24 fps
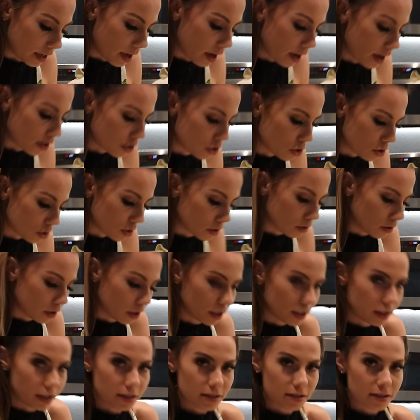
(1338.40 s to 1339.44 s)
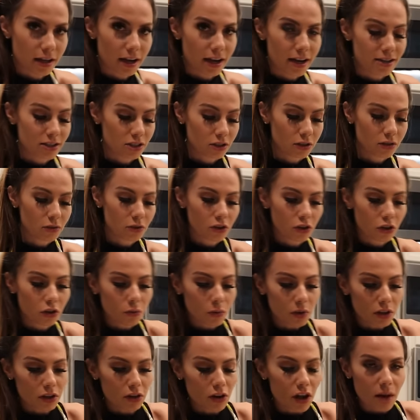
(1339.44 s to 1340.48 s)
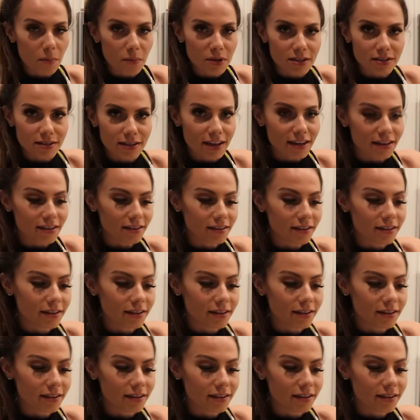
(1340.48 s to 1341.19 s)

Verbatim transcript: gosh, look at this, guys. Look what the llamas did.